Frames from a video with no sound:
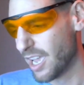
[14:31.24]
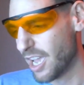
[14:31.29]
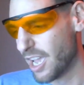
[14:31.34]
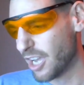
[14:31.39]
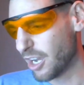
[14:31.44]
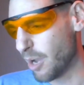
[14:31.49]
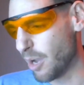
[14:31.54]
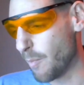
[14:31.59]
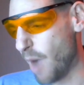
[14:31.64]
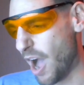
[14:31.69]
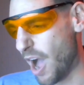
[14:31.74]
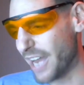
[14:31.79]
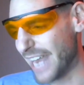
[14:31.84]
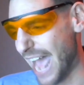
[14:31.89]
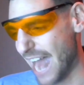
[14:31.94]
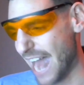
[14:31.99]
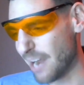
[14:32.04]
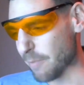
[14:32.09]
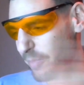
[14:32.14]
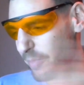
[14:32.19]
Come on,
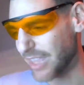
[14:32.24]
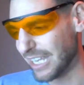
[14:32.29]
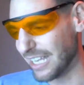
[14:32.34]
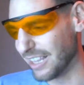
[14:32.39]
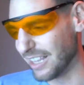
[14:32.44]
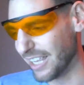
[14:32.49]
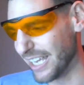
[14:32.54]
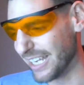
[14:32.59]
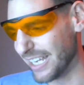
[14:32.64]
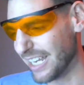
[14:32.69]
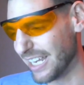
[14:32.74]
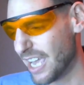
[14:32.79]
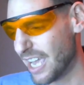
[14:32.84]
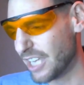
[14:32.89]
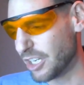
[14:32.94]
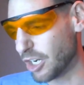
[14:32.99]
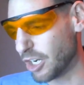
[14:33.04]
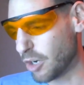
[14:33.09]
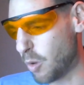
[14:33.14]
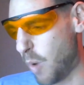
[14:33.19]
Adam
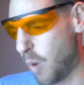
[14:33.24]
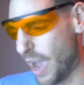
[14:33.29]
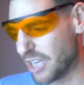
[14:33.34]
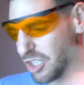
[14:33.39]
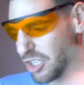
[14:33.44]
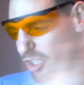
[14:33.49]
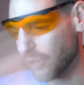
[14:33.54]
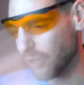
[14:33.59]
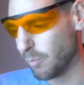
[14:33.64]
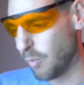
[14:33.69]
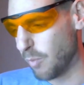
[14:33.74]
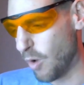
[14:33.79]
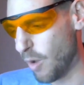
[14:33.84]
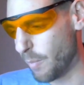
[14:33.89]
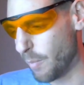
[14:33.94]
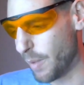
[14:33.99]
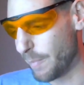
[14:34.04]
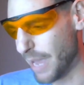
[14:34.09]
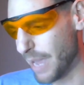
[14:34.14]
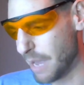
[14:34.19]
Thielen, you're questionable,
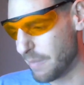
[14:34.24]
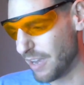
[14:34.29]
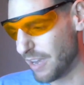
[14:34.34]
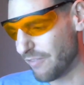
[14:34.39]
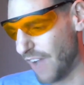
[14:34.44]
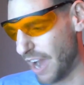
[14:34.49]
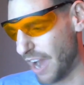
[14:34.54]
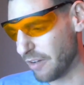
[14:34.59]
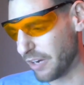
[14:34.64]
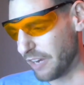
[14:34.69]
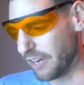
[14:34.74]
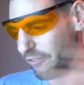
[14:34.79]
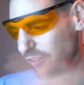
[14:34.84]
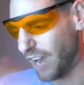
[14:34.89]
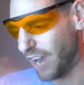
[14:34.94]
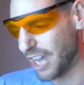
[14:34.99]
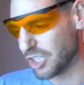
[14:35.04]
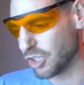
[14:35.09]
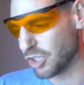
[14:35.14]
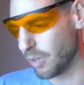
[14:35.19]
but maybe if I
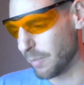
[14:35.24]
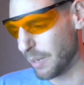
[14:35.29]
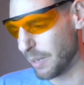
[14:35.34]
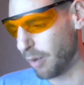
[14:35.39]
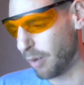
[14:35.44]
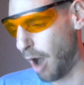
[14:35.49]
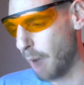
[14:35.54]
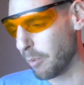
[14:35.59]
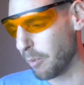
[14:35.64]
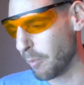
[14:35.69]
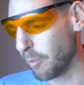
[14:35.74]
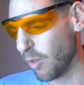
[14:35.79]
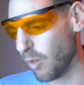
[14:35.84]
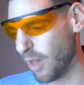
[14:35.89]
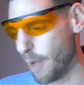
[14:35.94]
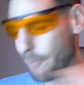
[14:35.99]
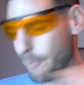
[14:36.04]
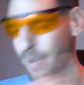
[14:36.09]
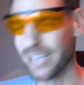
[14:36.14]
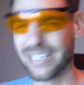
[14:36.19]
refresh, you'll be probable
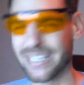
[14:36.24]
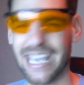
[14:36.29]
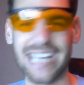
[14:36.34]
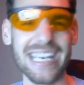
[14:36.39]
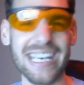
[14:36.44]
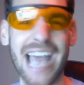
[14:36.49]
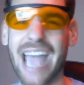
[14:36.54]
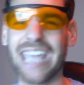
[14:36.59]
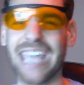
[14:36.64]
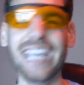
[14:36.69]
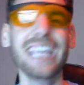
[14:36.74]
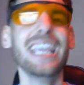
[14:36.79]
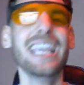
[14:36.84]
on Monday night.